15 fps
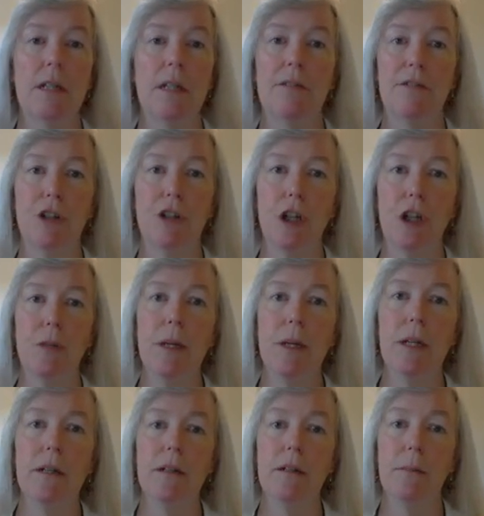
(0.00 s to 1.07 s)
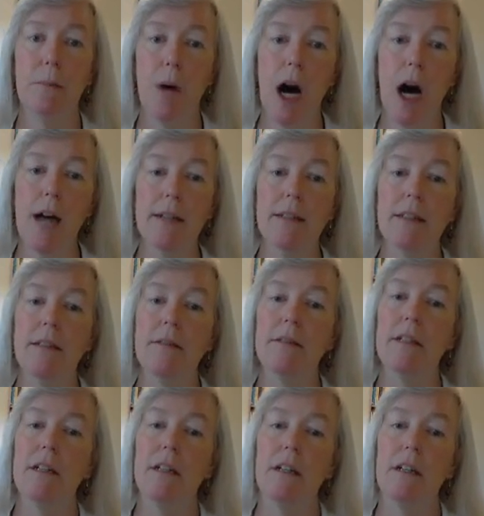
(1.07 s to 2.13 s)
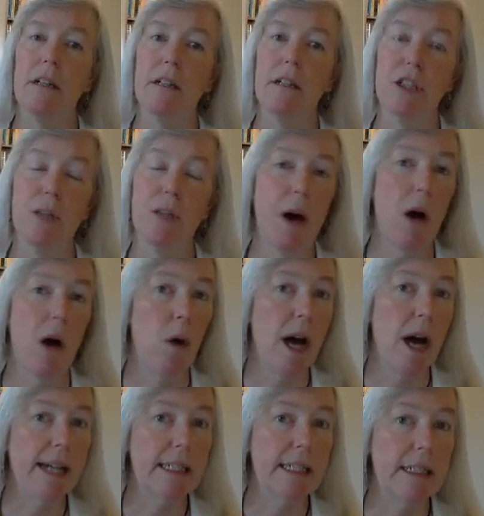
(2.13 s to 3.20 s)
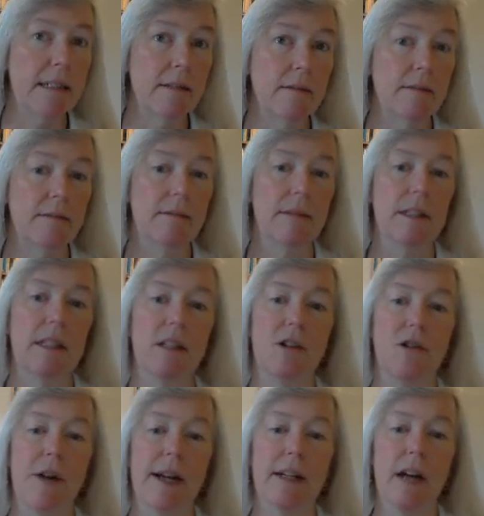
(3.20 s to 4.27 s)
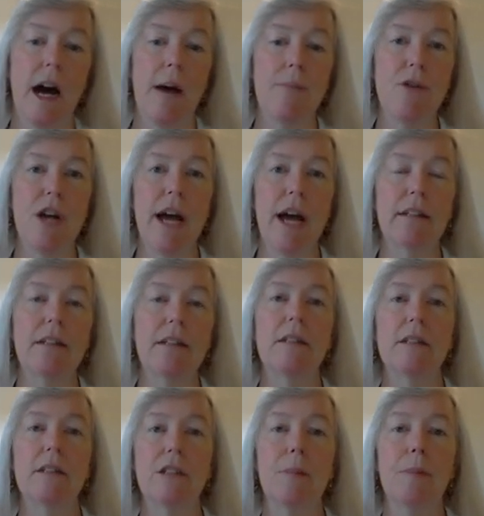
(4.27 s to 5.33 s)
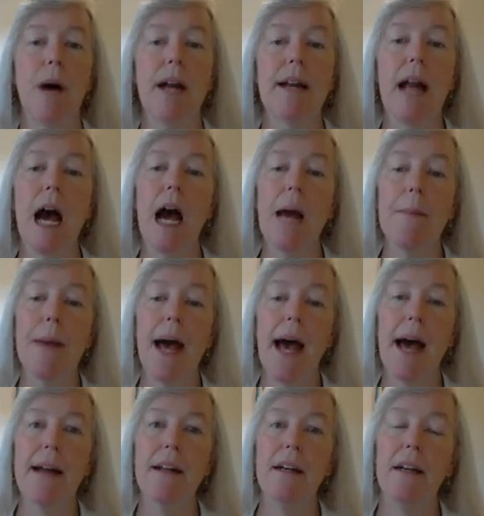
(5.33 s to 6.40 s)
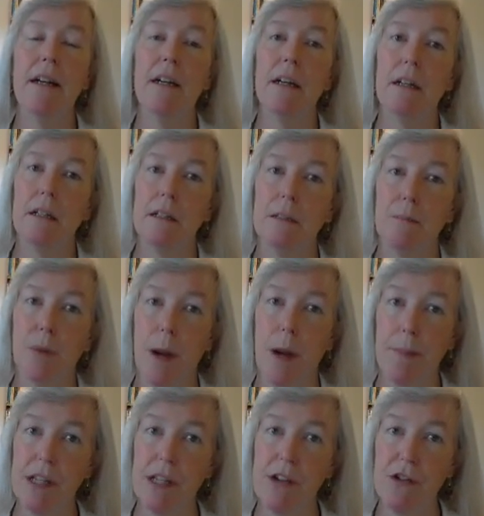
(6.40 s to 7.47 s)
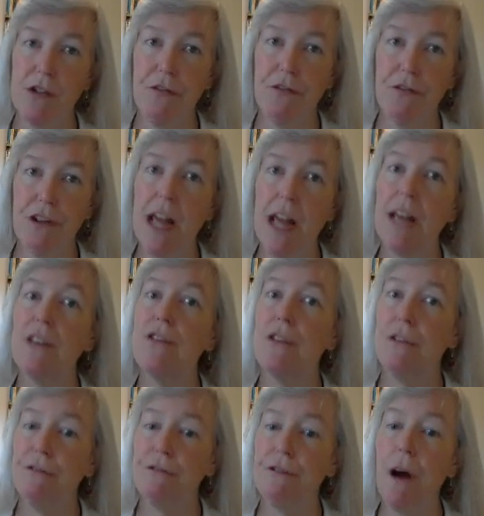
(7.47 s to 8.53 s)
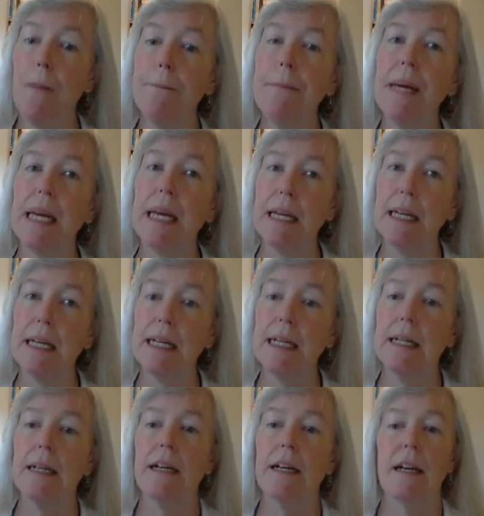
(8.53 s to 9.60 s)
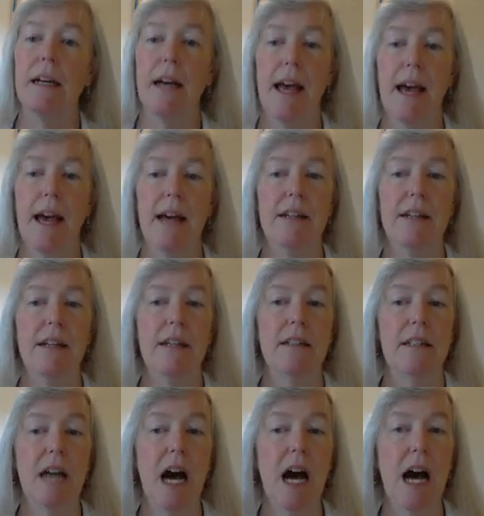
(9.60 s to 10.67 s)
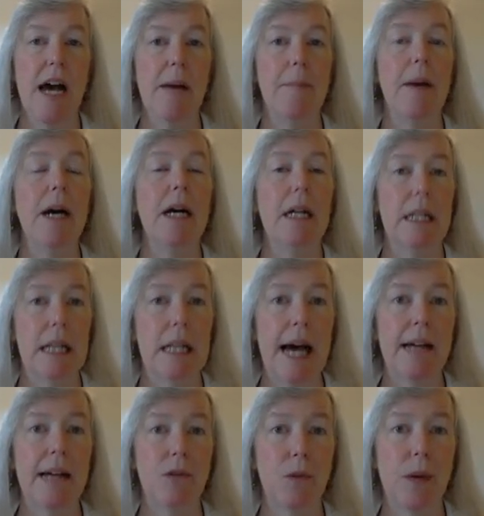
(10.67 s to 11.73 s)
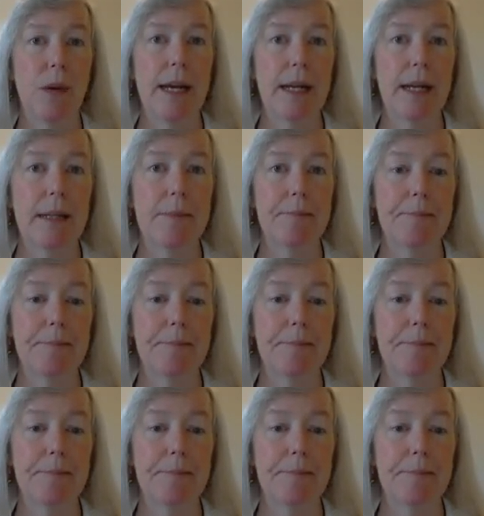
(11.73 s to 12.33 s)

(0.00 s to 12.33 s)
The verb, bought. She bought what? The direct object, she bought an iPad. Prepositional phrase, from me, and time, last week.